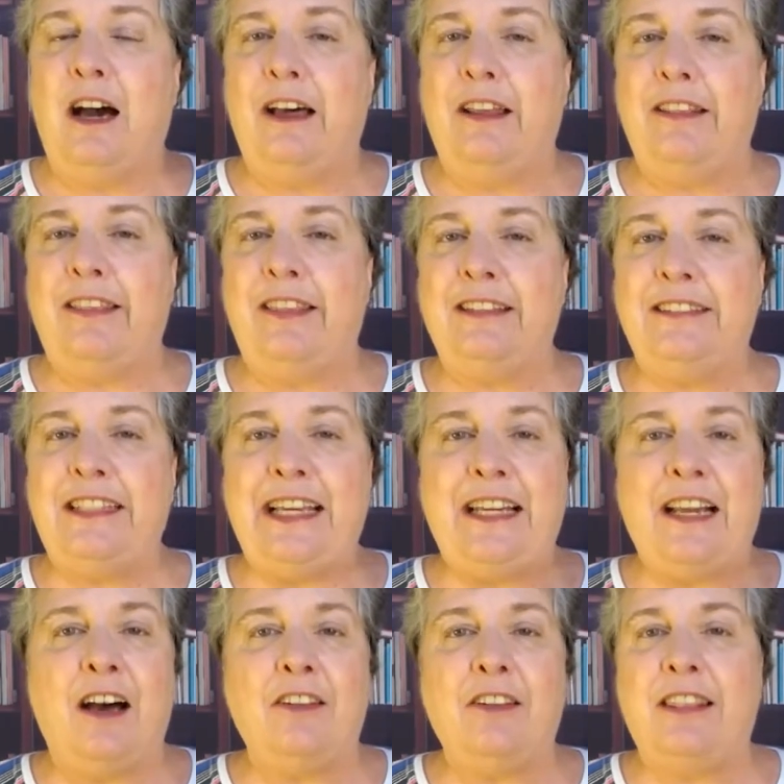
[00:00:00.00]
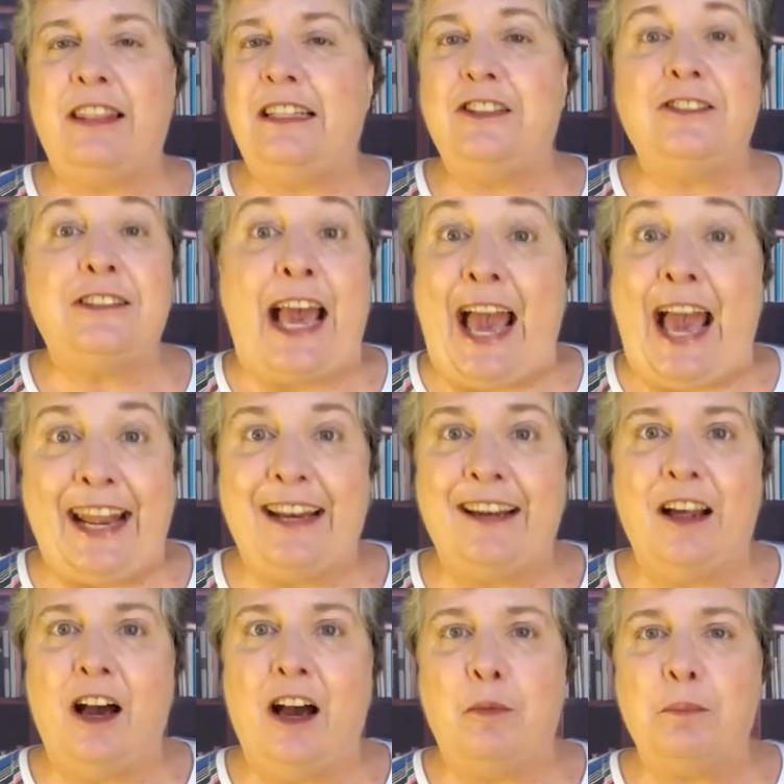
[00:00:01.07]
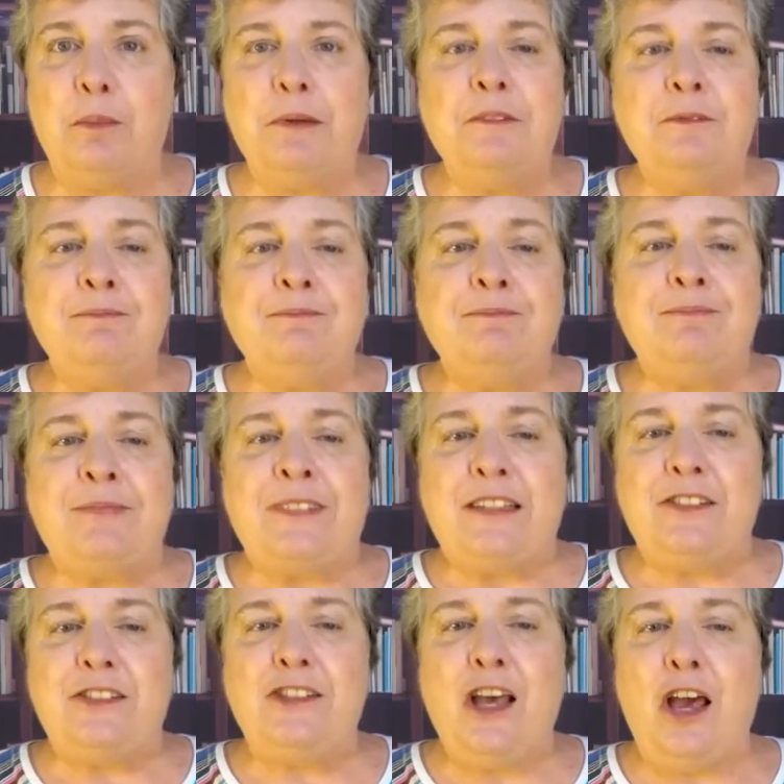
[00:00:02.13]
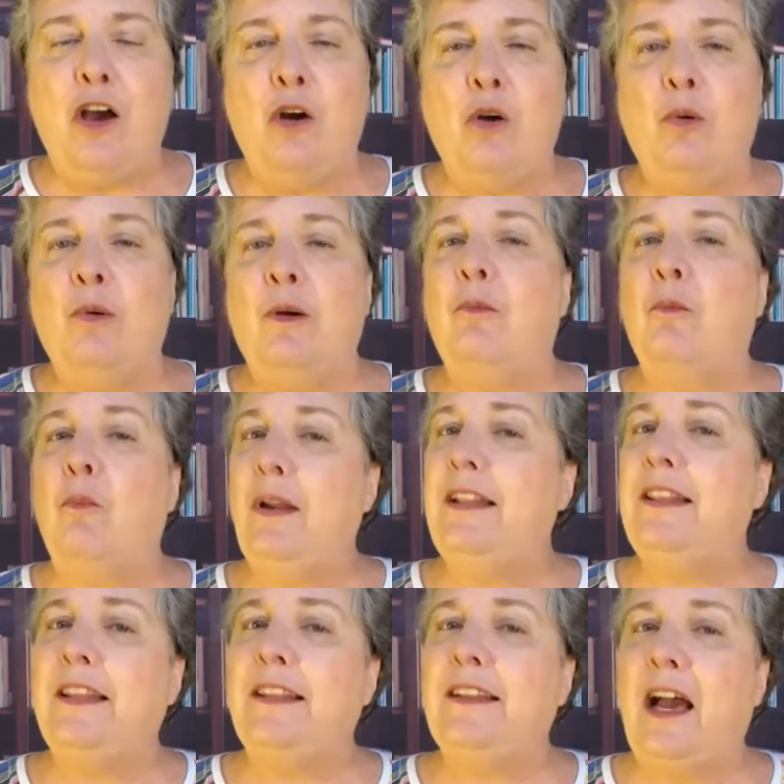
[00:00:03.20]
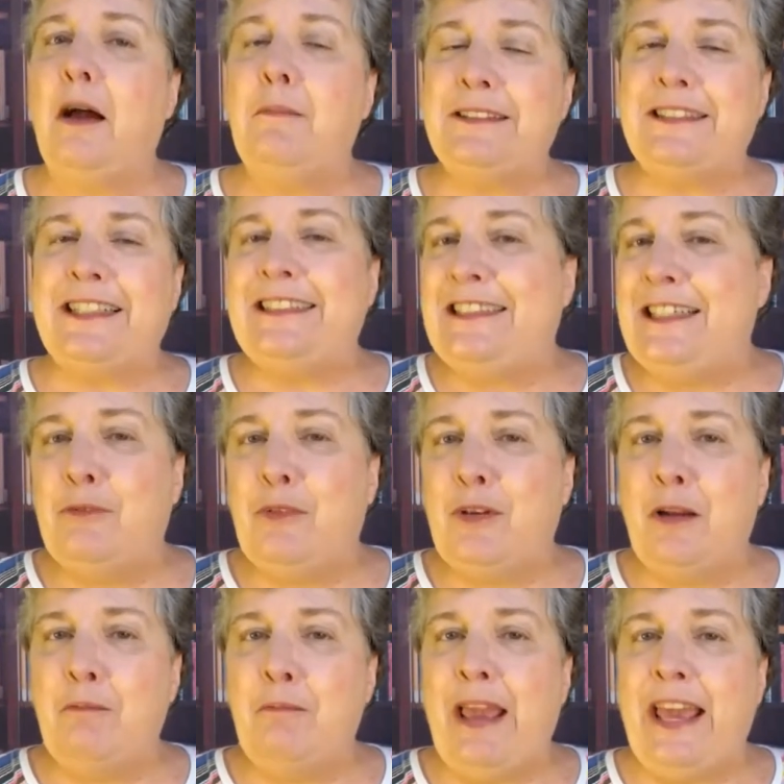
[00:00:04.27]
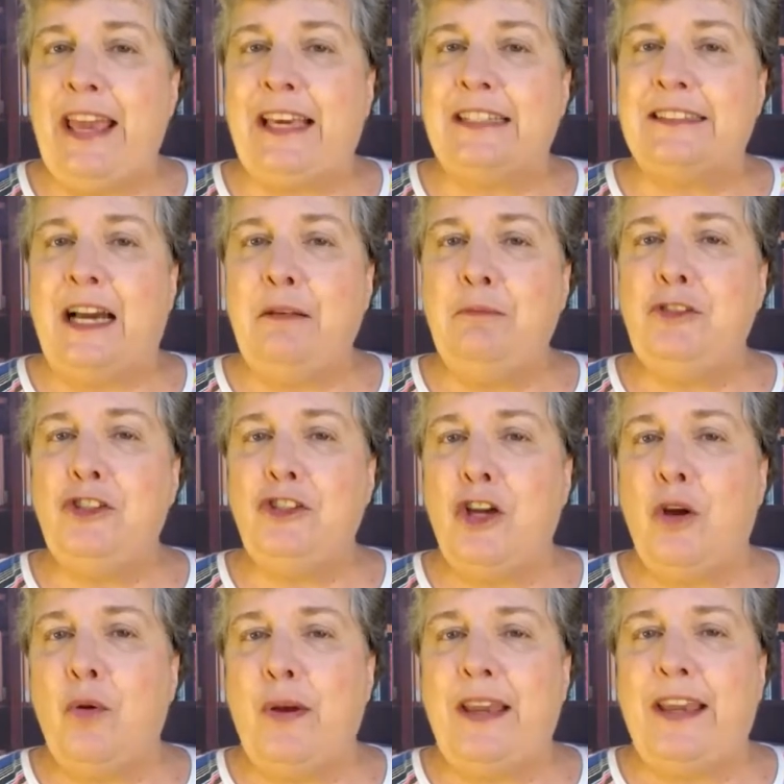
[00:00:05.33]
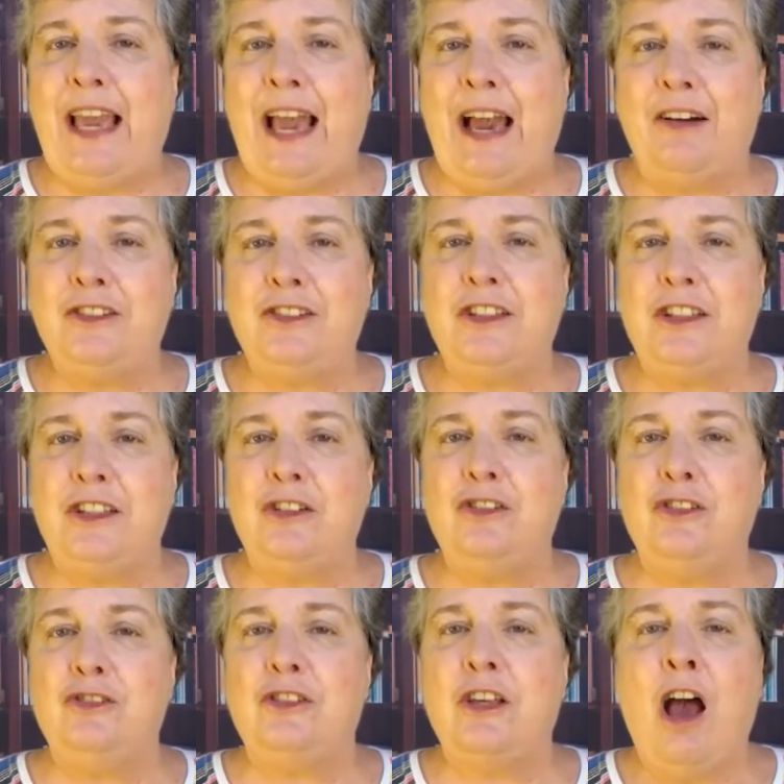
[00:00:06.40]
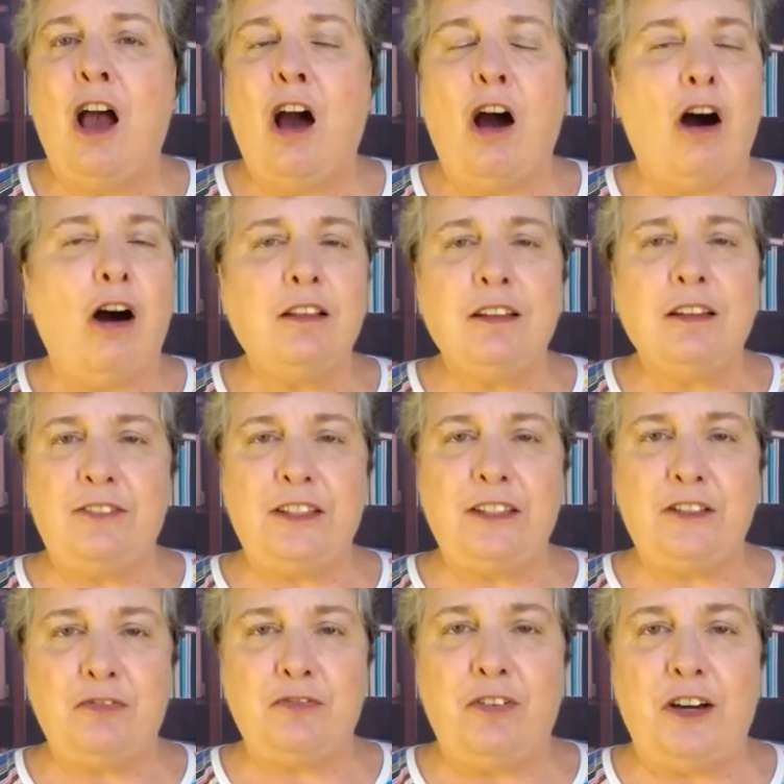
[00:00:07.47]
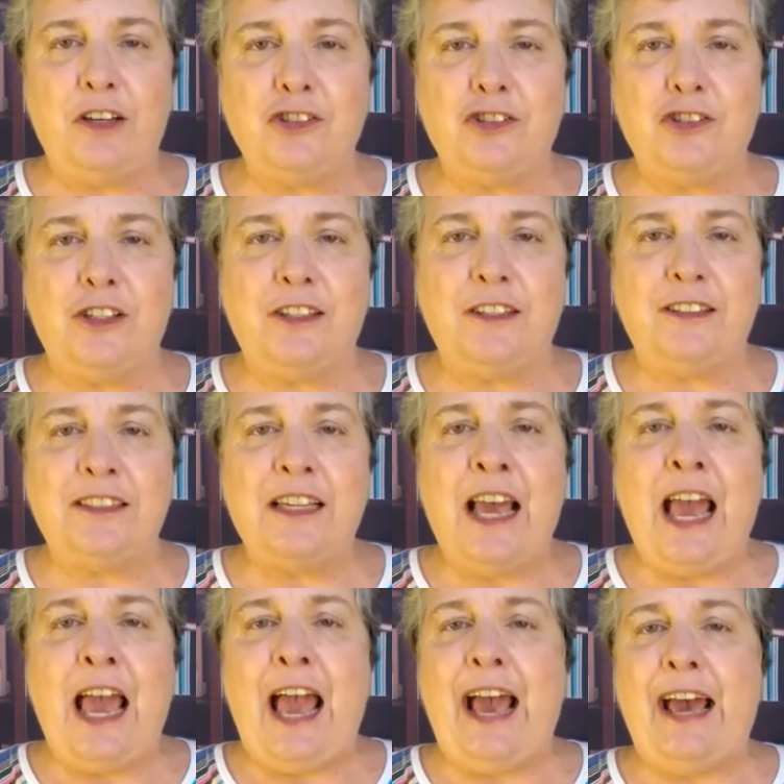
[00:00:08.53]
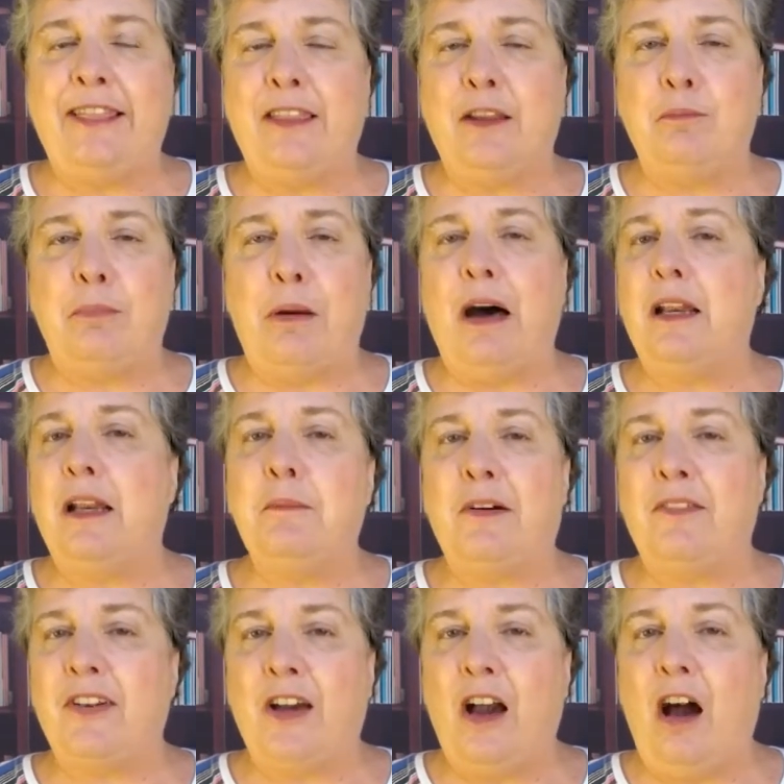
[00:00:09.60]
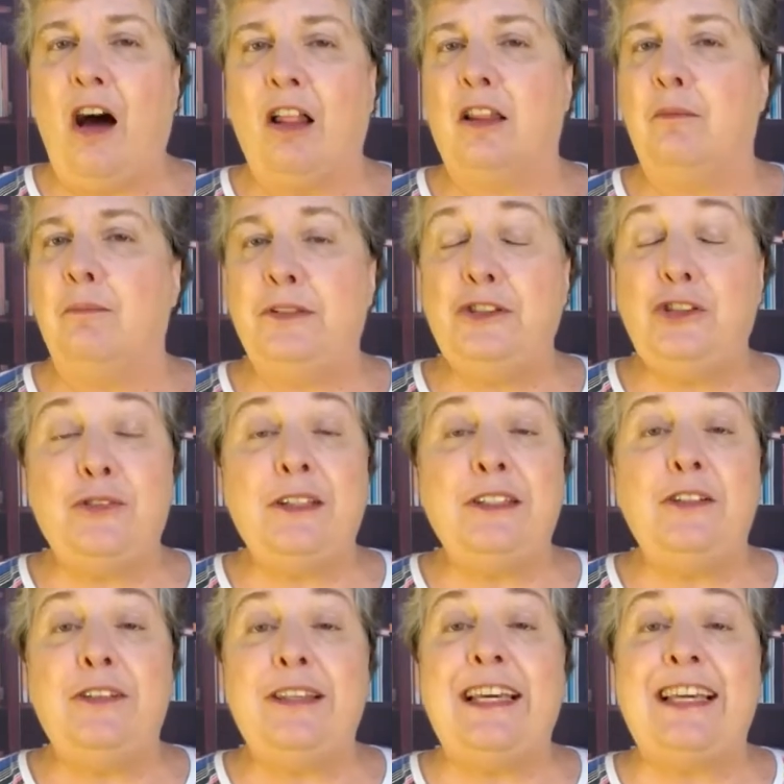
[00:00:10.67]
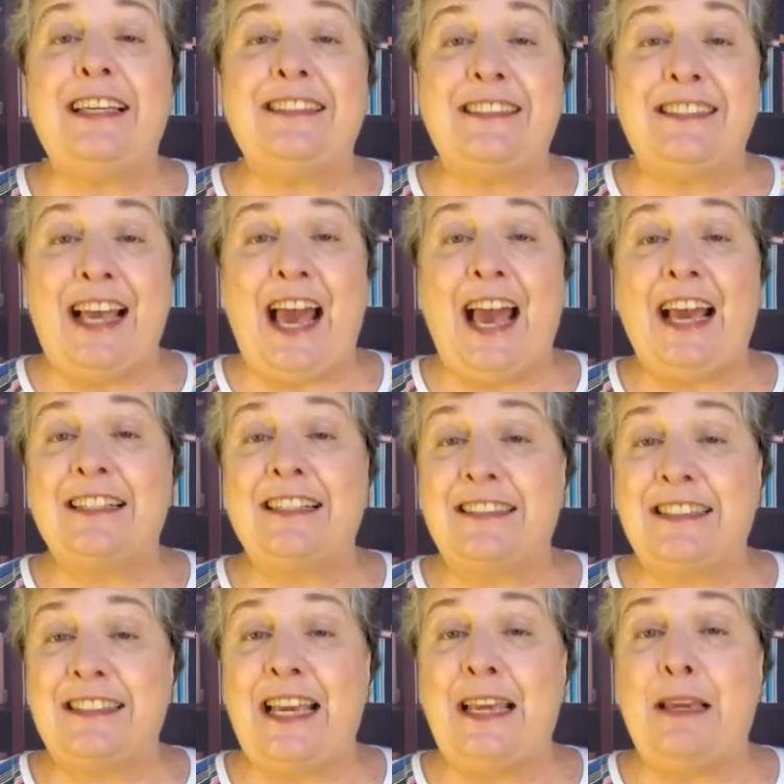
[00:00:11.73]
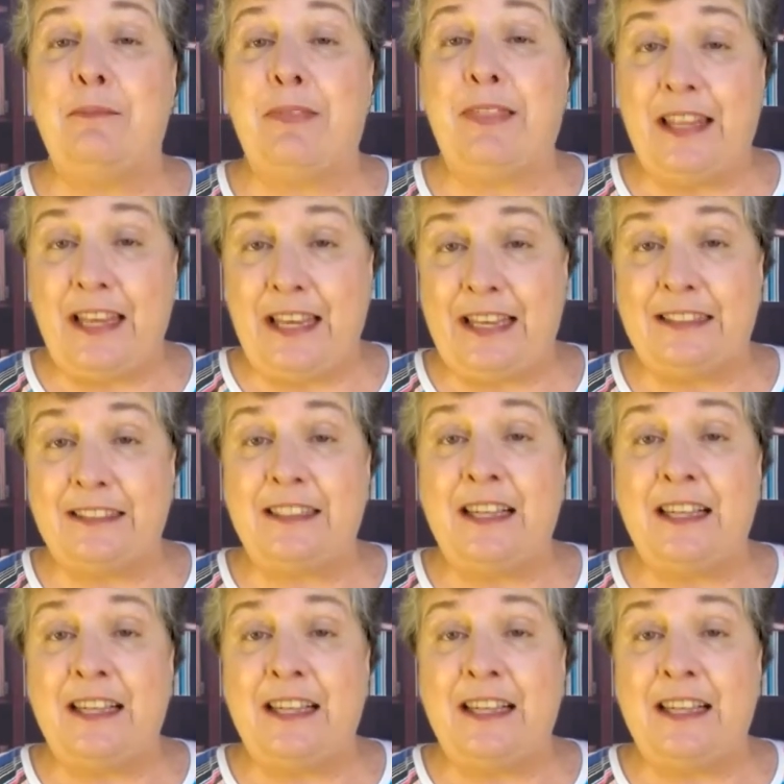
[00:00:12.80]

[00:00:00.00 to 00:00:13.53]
the data other than just add it up. So one of the comments I did want to make is I'm showing how to use all of these functions at the bottom of a column, but you can do the exact same things